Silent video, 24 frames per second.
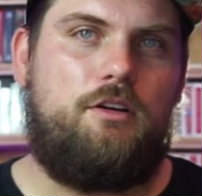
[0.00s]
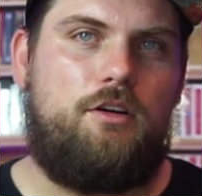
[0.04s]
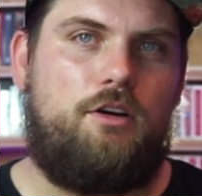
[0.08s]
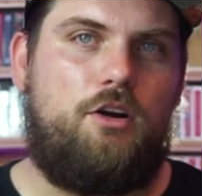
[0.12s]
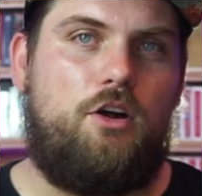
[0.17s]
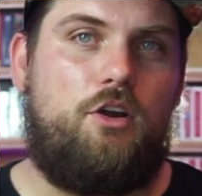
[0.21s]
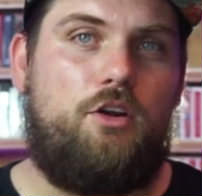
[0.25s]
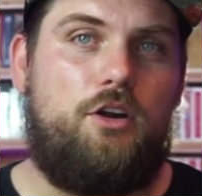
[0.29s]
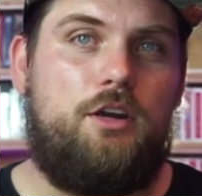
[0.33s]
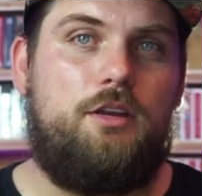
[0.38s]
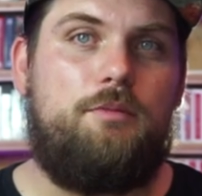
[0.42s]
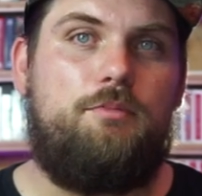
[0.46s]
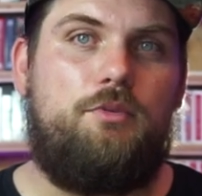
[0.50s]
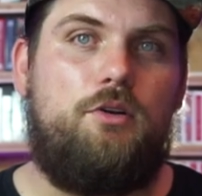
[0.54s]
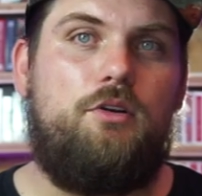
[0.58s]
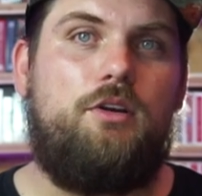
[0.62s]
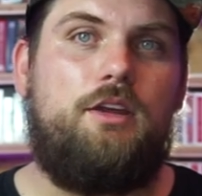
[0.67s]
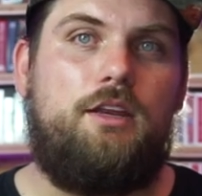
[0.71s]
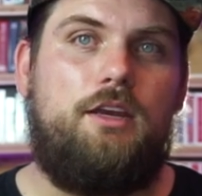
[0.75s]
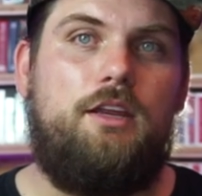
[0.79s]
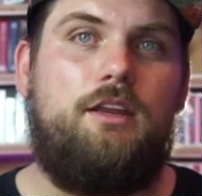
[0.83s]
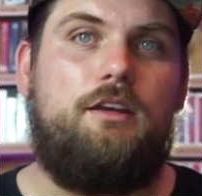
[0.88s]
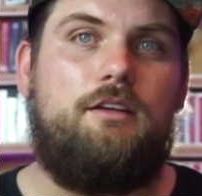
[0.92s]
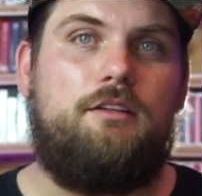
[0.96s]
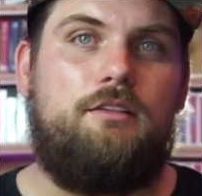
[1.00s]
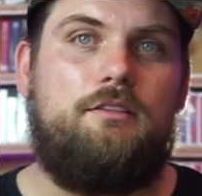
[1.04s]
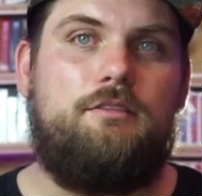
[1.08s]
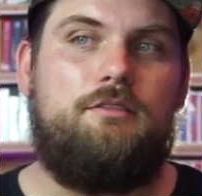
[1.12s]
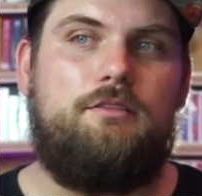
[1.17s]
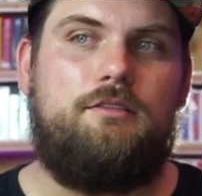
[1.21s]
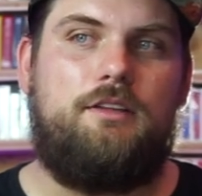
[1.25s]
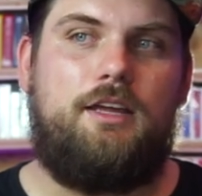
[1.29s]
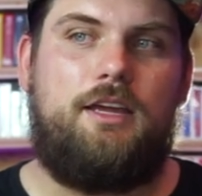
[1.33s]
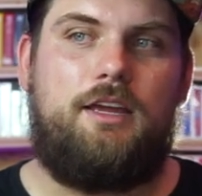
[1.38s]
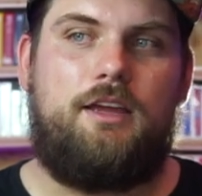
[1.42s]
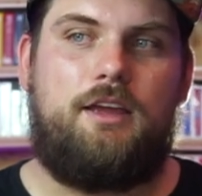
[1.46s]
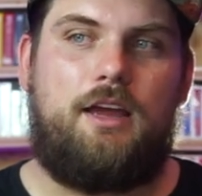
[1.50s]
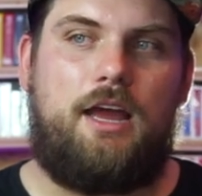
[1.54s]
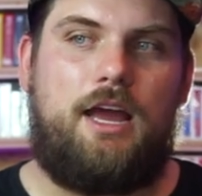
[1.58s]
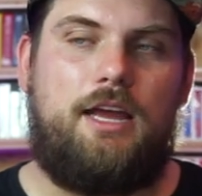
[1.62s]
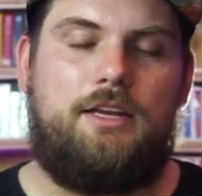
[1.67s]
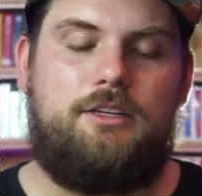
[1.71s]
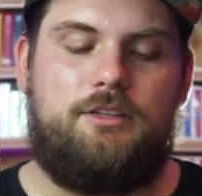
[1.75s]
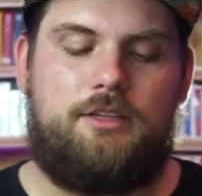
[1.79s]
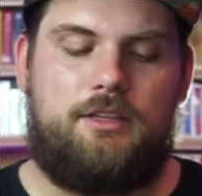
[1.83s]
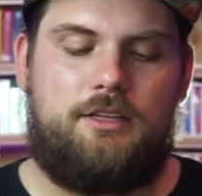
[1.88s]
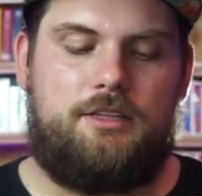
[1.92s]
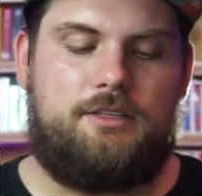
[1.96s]
already broken in. Like, I
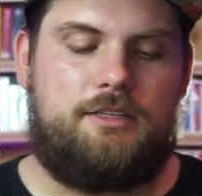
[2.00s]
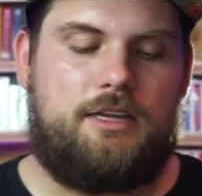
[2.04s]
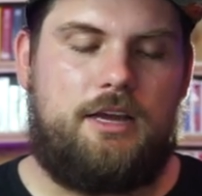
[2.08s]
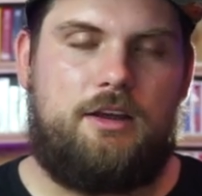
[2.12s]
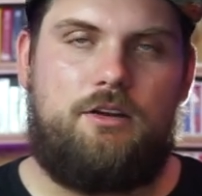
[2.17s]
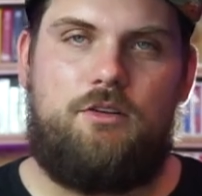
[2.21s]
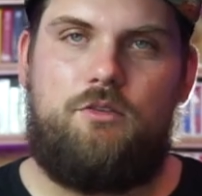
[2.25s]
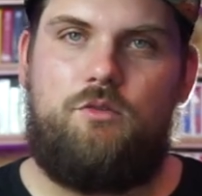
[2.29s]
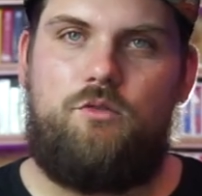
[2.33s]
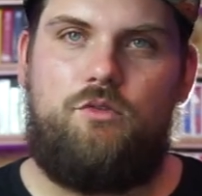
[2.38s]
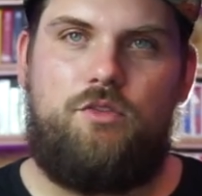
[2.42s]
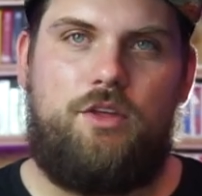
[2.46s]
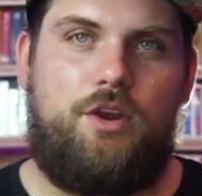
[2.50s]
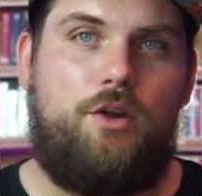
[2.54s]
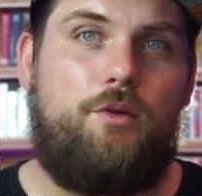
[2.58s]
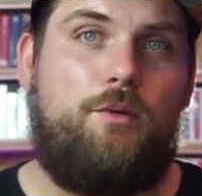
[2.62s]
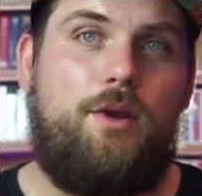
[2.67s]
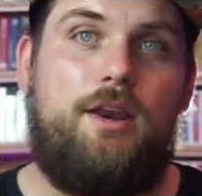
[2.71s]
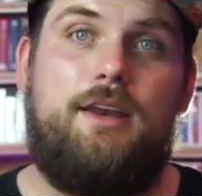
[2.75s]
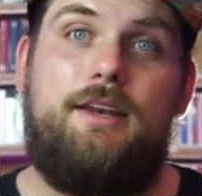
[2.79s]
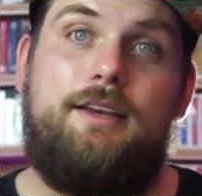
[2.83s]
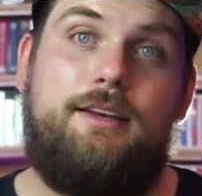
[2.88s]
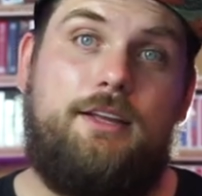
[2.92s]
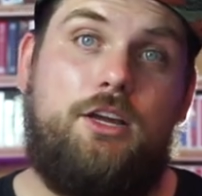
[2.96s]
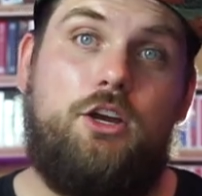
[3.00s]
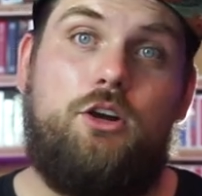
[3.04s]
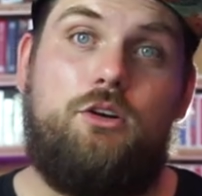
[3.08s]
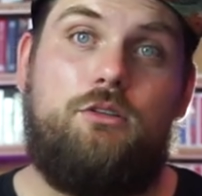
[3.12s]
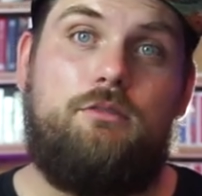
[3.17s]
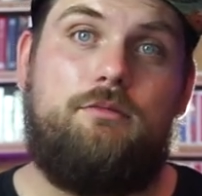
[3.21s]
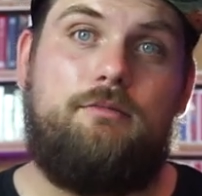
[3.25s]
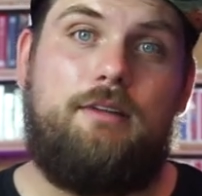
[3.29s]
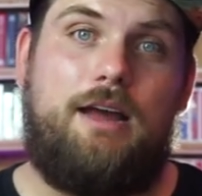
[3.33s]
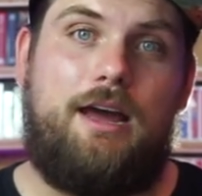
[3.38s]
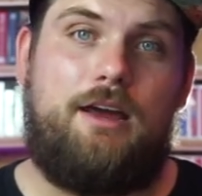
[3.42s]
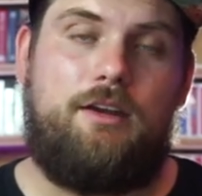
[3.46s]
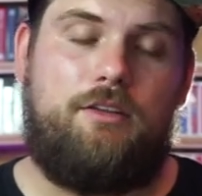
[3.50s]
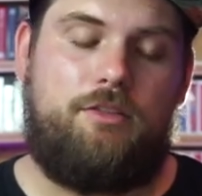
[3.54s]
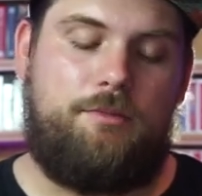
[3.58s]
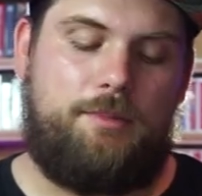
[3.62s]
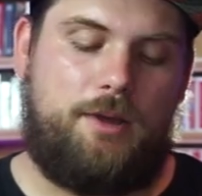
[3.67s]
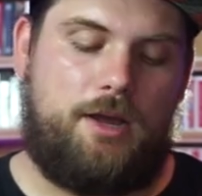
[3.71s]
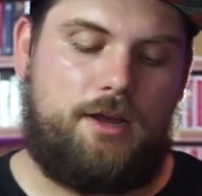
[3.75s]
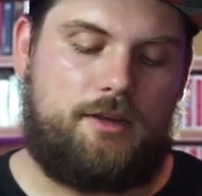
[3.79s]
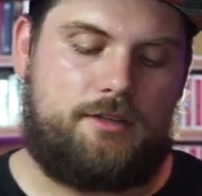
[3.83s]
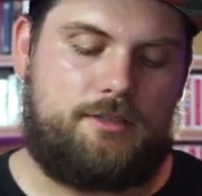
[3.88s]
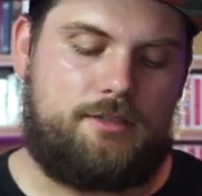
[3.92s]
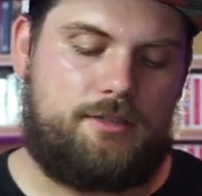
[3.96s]
took these out, they're ready to go out of the
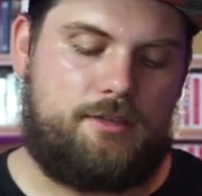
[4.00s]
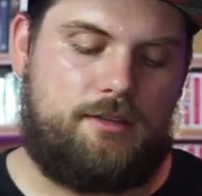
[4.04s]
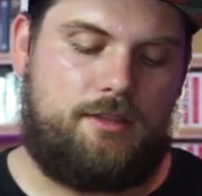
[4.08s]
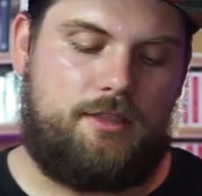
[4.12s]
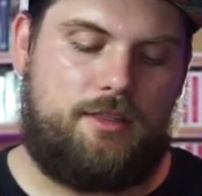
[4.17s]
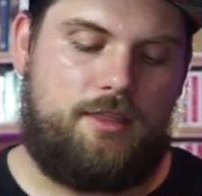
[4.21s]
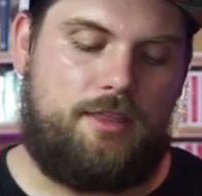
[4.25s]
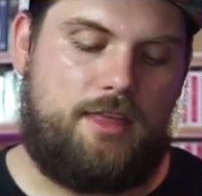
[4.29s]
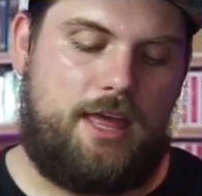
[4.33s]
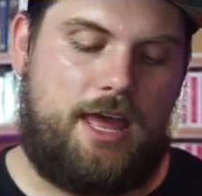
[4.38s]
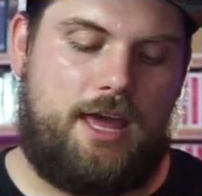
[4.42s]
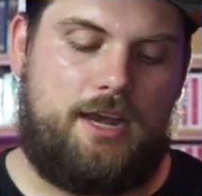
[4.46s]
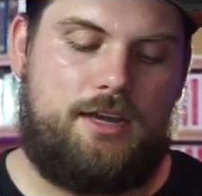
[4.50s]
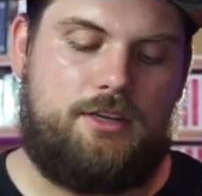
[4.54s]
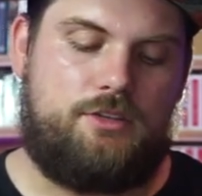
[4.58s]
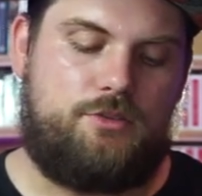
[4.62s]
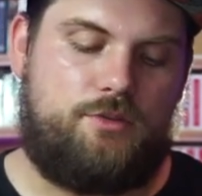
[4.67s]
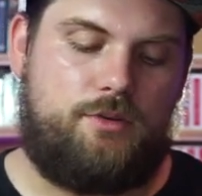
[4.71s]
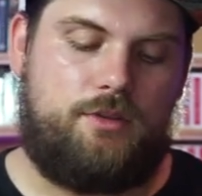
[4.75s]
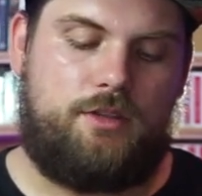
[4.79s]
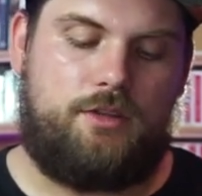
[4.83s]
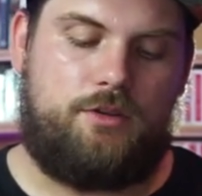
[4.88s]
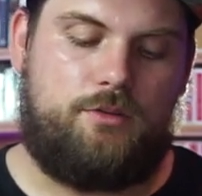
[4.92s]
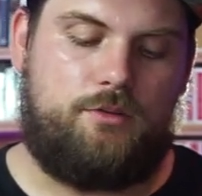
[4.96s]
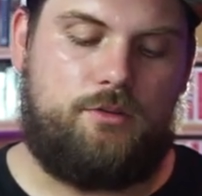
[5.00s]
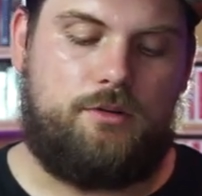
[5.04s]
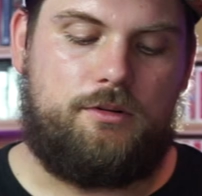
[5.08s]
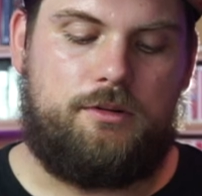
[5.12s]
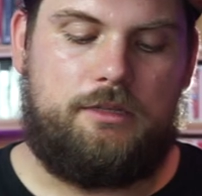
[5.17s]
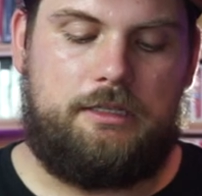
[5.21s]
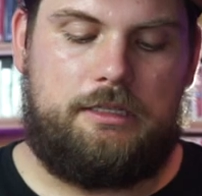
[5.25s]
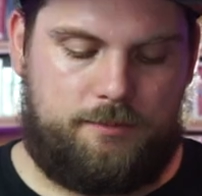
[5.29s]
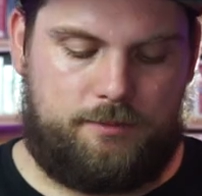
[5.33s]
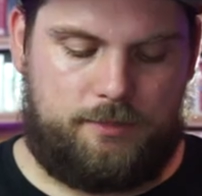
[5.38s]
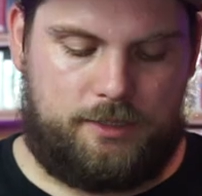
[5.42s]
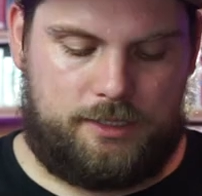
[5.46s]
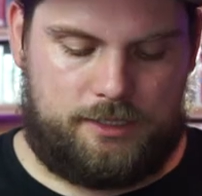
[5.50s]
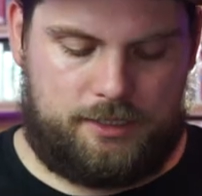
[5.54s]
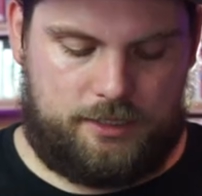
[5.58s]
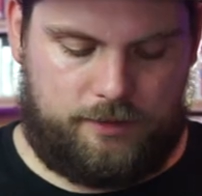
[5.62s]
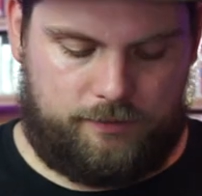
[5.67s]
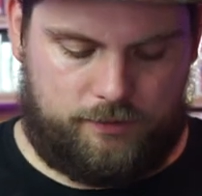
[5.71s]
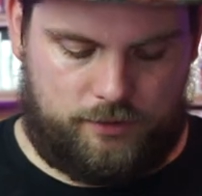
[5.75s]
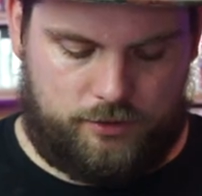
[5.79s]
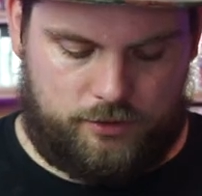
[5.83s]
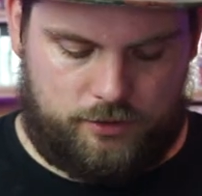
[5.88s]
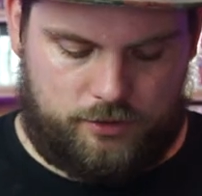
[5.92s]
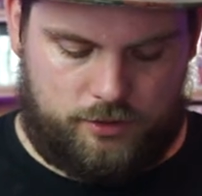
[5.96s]
box. That is really cool. And let's see
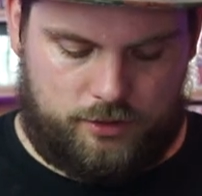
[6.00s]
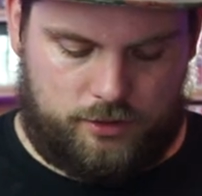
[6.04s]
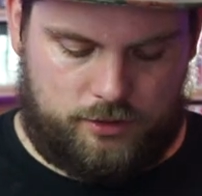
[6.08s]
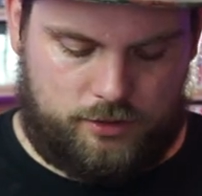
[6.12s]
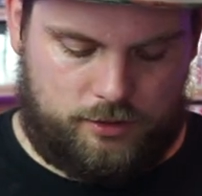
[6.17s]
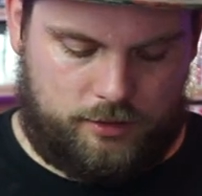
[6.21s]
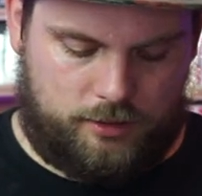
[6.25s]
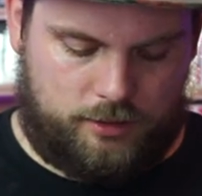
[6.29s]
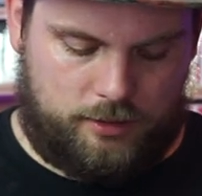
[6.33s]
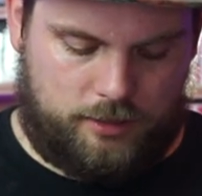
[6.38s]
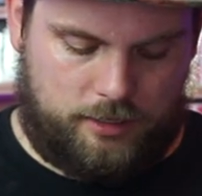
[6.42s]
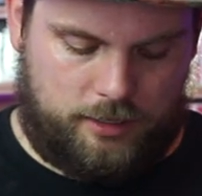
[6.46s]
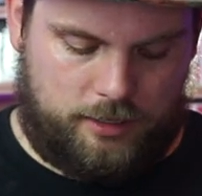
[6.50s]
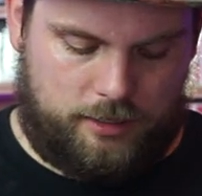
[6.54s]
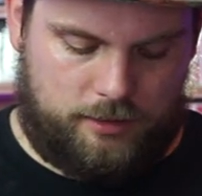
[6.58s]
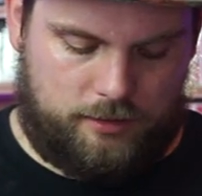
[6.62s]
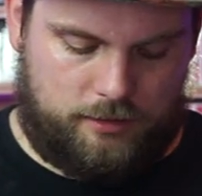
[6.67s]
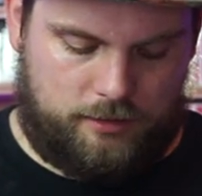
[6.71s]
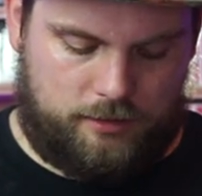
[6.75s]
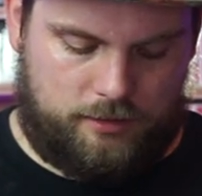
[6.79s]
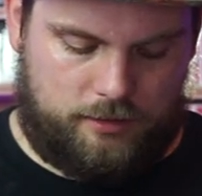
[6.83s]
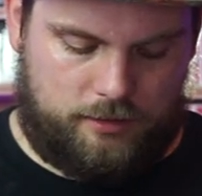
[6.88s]
if they're traditionally cut.